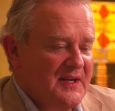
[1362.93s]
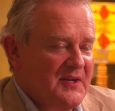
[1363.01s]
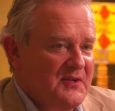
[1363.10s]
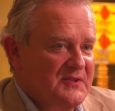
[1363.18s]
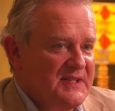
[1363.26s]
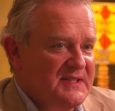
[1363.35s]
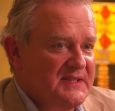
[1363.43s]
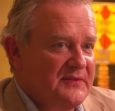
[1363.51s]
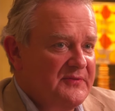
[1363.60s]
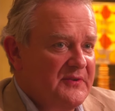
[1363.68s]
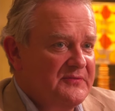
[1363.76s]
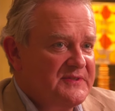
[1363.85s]
who says
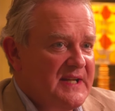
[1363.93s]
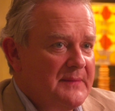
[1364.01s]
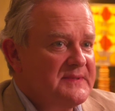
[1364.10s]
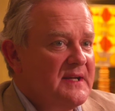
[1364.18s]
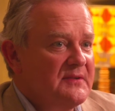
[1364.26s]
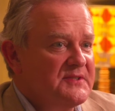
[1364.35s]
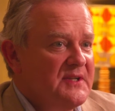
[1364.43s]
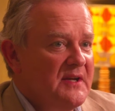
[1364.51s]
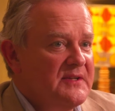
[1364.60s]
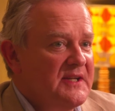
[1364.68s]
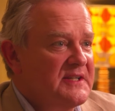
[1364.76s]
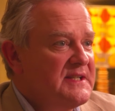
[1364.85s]
if you've stepped
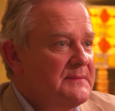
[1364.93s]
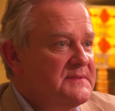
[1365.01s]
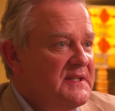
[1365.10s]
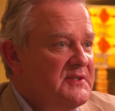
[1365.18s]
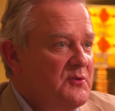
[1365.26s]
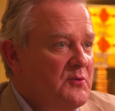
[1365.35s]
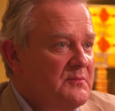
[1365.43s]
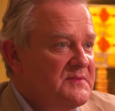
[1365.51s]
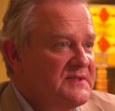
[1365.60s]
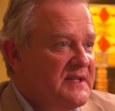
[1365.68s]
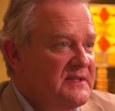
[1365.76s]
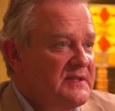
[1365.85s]
outside the accepted
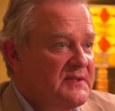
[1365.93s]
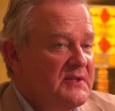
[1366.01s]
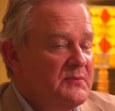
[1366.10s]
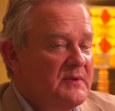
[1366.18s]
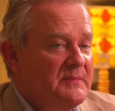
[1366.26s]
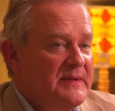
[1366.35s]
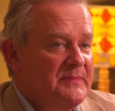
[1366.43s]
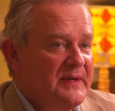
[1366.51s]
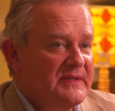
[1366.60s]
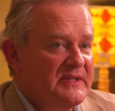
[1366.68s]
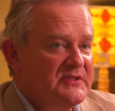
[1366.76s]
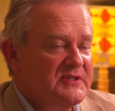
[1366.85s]
norms, then you will be
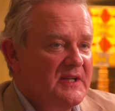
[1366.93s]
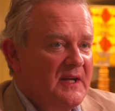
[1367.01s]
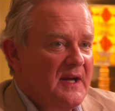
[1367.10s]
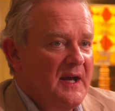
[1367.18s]
punished.